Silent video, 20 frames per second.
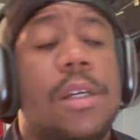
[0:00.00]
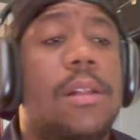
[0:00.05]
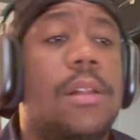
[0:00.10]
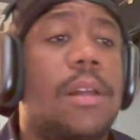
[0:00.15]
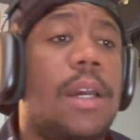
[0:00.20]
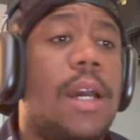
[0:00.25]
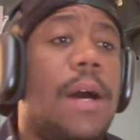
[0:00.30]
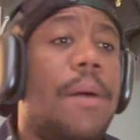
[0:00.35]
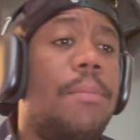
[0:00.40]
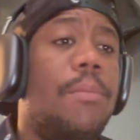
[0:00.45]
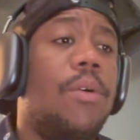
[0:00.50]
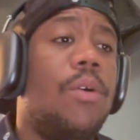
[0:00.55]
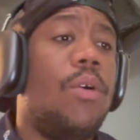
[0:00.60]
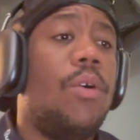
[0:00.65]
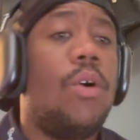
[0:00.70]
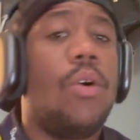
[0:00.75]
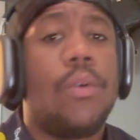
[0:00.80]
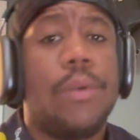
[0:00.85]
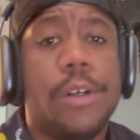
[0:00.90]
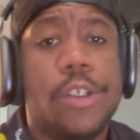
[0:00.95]
They got more
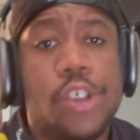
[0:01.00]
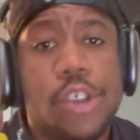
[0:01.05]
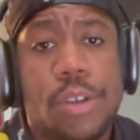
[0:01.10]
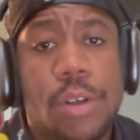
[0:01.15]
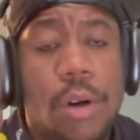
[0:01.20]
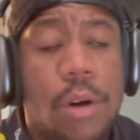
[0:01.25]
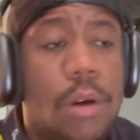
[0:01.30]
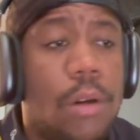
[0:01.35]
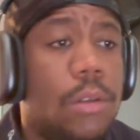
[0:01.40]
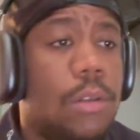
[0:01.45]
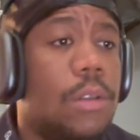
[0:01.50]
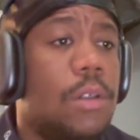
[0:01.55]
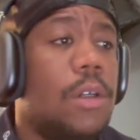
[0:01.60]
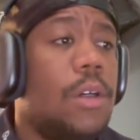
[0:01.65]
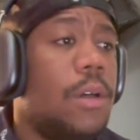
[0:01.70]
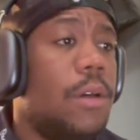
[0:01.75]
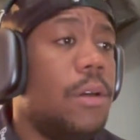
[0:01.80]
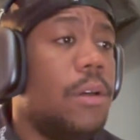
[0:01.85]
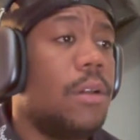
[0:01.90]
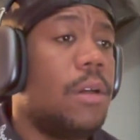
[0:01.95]
original,
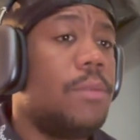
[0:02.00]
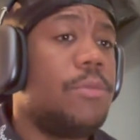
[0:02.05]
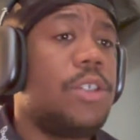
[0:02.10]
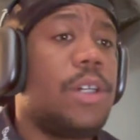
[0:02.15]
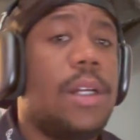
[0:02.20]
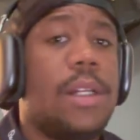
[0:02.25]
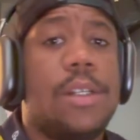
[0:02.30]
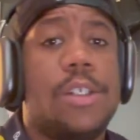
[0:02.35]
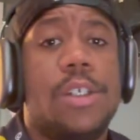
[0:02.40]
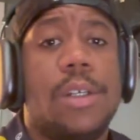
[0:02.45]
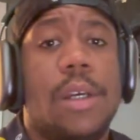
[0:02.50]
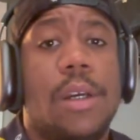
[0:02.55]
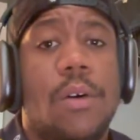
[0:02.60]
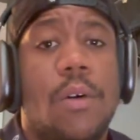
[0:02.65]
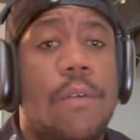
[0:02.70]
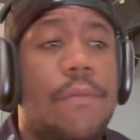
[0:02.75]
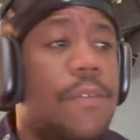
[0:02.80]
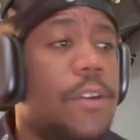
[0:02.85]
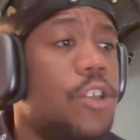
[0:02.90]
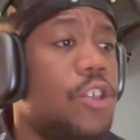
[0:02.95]
you know what I'm trying to say,
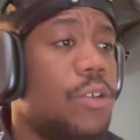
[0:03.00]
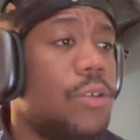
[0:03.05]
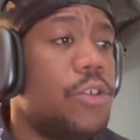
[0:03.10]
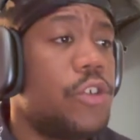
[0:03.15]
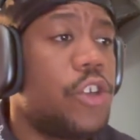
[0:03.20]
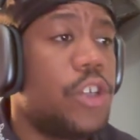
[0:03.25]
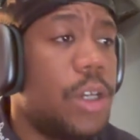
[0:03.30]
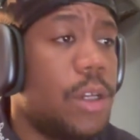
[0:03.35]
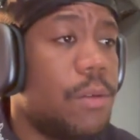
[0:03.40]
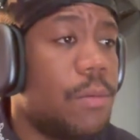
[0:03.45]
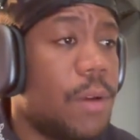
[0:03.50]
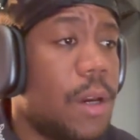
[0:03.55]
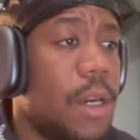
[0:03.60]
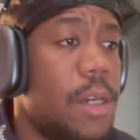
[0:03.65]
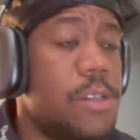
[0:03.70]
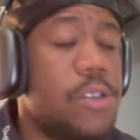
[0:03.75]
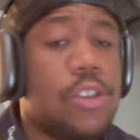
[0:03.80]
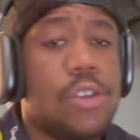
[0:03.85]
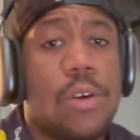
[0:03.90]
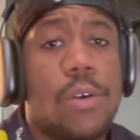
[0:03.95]
official shit,
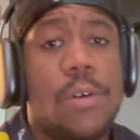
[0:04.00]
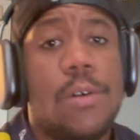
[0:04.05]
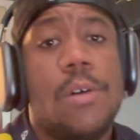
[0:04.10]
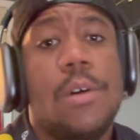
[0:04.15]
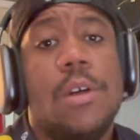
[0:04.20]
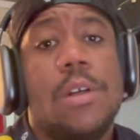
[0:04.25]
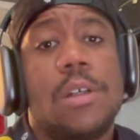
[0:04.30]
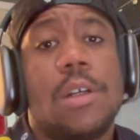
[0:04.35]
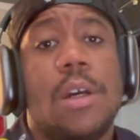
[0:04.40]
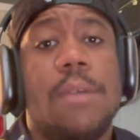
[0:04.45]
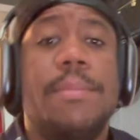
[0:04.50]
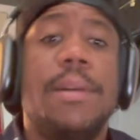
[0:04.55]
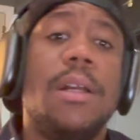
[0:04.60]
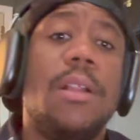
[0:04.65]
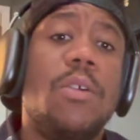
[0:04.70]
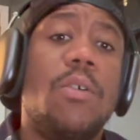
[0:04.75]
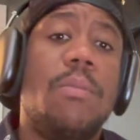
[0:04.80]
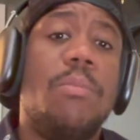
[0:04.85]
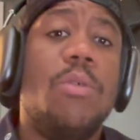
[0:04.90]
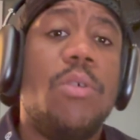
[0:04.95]
right? So it's gonna be a
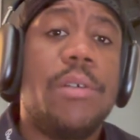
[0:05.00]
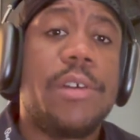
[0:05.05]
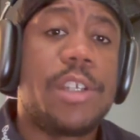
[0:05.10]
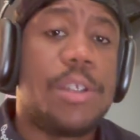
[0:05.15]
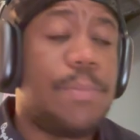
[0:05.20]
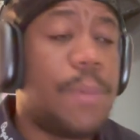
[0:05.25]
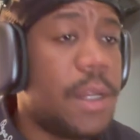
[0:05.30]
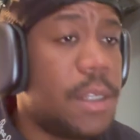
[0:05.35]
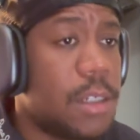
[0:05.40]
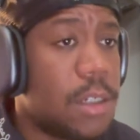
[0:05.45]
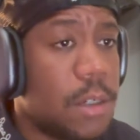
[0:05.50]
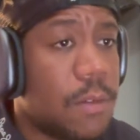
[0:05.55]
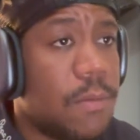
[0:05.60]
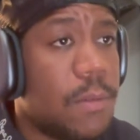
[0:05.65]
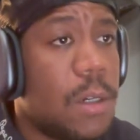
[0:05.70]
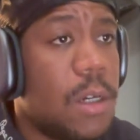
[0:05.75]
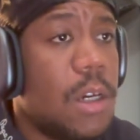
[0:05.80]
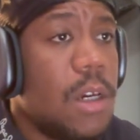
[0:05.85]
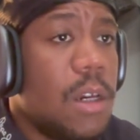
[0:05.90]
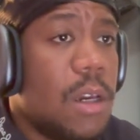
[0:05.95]
little more expensive.
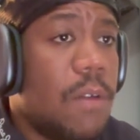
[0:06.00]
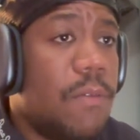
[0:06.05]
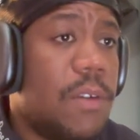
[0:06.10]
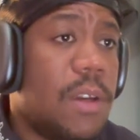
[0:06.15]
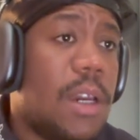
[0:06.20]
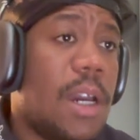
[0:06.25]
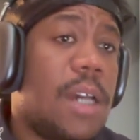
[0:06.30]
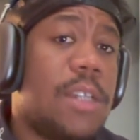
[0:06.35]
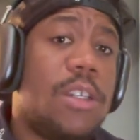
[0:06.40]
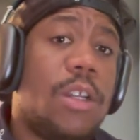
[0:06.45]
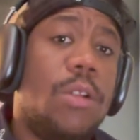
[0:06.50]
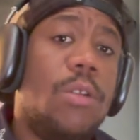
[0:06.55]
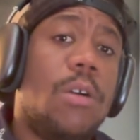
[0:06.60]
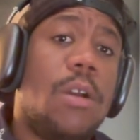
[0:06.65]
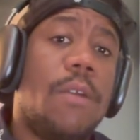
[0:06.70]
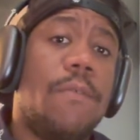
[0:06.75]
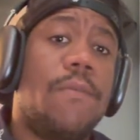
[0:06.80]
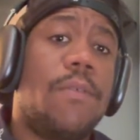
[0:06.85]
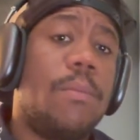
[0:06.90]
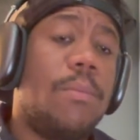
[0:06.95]
If you guys are
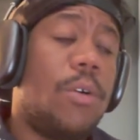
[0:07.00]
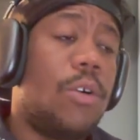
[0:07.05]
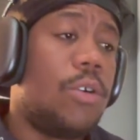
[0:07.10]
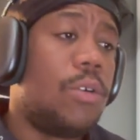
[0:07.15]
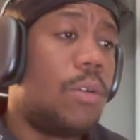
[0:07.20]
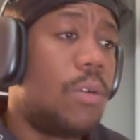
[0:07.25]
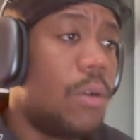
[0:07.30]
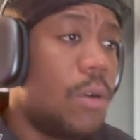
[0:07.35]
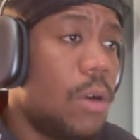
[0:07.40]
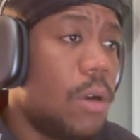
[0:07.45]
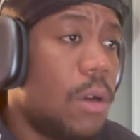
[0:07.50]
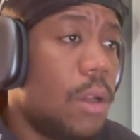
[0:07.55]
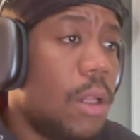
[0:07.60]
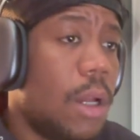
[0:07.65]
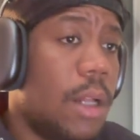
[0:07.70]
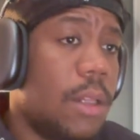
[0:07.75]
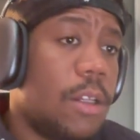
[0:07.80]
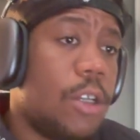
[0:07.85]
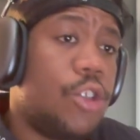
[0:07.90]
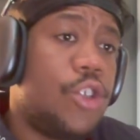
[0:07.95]
looking for more
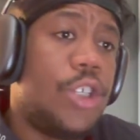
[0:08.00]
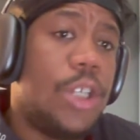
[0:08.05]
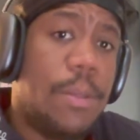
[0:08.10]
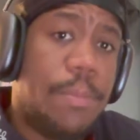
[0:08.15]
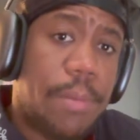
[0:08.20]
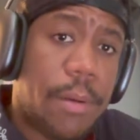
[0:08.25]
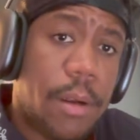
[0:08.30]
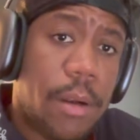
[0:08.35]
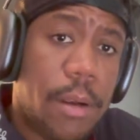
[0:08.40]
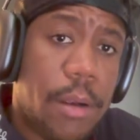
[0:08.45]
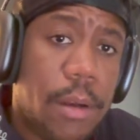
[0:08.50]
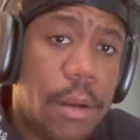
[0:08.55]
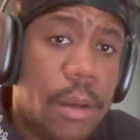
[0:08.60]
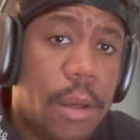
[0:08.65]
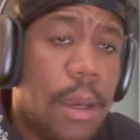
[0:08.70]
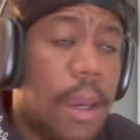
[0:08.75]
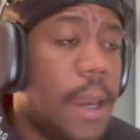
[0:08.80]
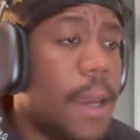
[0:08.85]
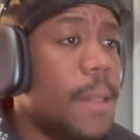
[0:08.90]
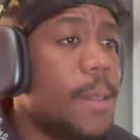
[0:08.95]
on the cheaper
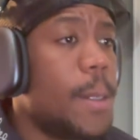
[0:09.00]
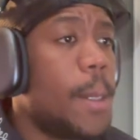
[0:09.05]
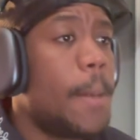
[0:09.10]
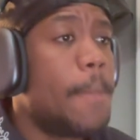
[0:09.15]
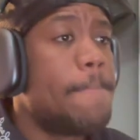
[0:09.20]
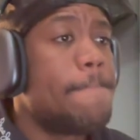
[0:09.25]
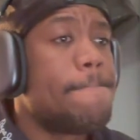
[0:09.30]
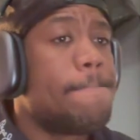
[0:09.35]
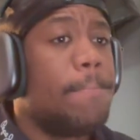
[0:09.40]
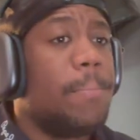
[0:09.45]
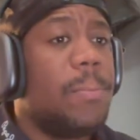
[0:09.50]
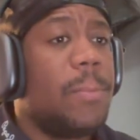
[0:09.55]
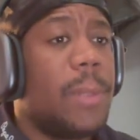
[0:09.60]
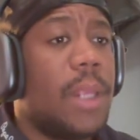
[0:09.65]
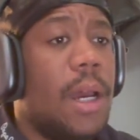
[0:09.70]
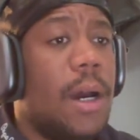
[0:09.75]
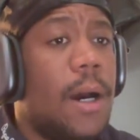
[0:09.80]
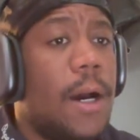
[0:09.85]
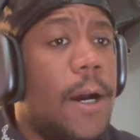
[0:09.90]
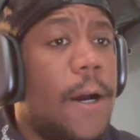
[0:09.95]
end,
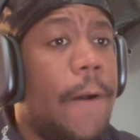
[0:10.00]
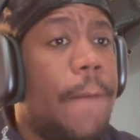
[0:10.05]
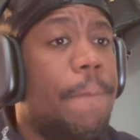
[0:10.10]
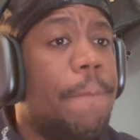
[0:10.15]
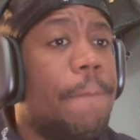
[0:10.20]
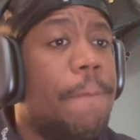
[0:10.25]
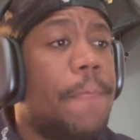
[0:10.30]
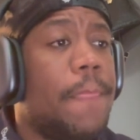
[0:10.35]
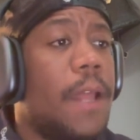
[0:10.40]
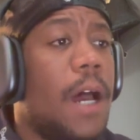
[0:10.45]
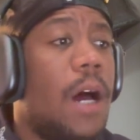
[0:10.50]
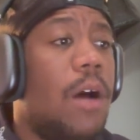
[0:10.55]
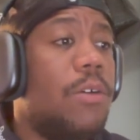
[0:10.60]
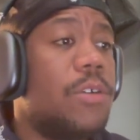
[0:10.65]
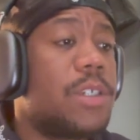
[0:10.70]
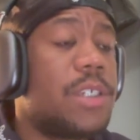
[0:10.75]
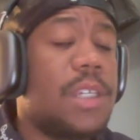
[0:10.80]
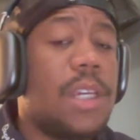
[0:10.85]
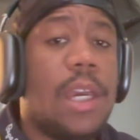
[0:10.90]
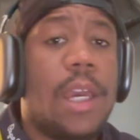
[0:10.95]
I
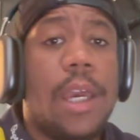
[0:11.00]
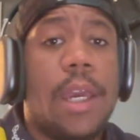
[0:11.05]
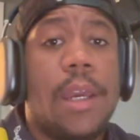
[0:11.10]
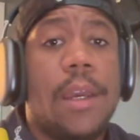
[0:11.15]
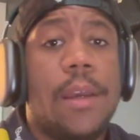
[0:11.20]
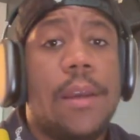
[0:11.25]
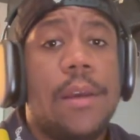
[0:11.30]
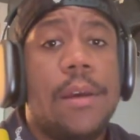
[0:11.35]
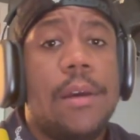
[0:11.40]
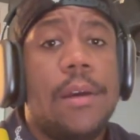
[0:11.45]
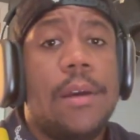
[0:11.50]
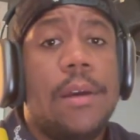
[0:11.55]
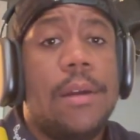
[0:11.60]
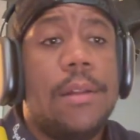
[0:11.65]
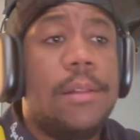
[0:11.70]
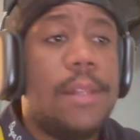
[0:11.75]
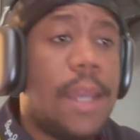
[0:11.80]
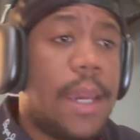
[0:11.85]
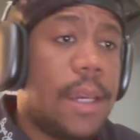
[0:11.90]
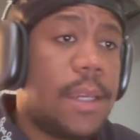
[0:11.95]
would say
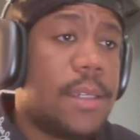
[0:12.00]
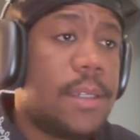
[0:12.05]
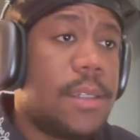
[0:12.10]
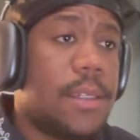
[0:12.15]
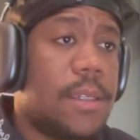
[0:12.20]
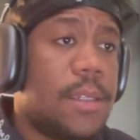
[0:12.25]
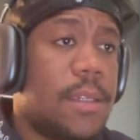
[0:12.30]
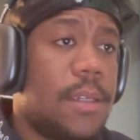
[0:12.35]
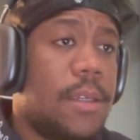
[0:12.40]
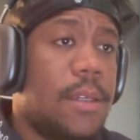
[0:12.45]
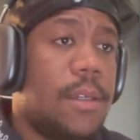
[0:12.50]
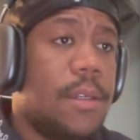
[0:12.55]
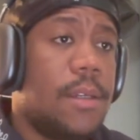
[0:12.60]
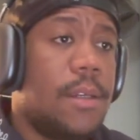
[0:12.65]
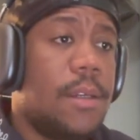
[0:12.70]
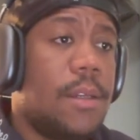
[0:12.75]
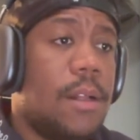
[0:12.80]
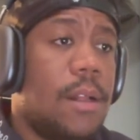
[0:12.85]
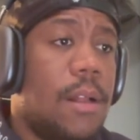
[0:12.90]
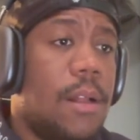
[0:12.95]
next,
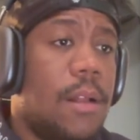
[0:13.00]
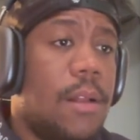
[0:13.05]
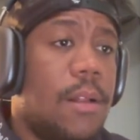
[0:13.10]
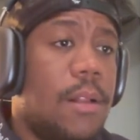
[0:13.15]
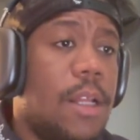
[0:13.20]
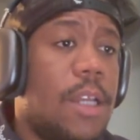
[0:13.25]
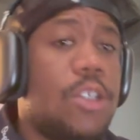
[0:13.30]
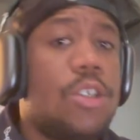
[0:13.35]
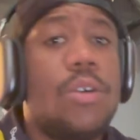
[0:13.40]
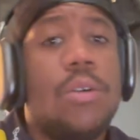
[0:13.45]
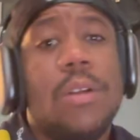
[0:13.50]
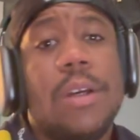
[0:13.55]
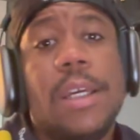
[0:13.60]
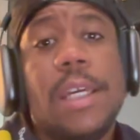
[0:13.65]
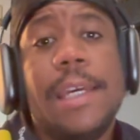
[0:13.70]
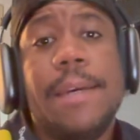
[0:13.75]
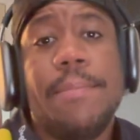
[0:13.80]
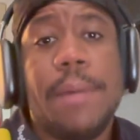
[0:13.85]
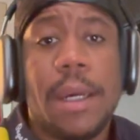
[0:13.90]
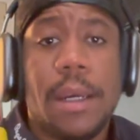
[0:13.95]
let's go to
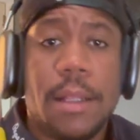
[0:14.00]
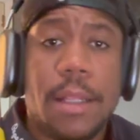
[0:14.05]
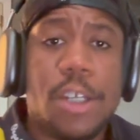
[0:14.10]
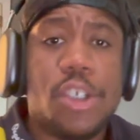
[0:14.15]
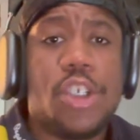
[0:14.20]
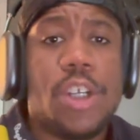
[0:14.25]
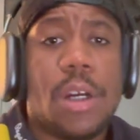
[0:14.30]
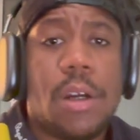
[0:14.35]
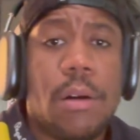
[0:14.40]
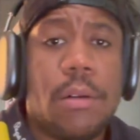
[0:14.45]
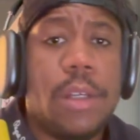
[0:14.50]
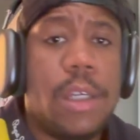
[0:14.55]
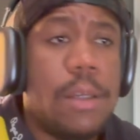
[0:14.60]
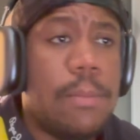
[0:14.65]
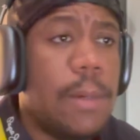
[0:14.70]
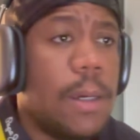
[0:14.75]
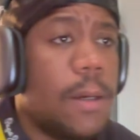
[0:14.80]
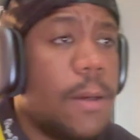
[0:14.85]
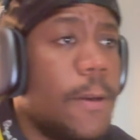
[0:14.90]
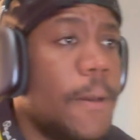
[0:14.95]
eBay. Let's check out eBay.